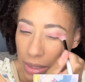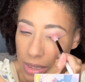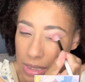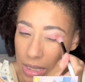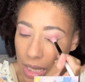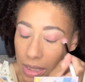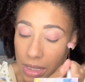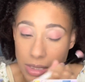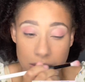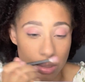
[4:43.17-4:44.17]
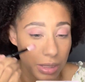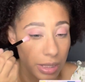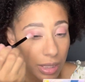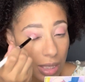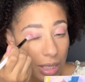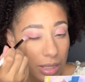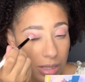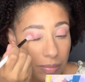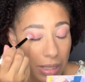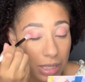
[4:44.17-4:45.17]
It's not necessarily
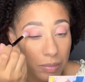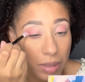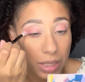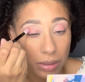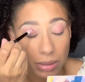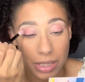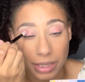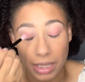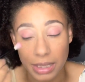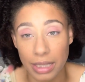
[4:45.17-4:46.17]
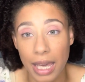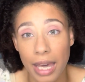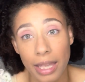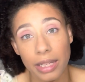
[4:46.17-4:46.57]
to make money or anything like that.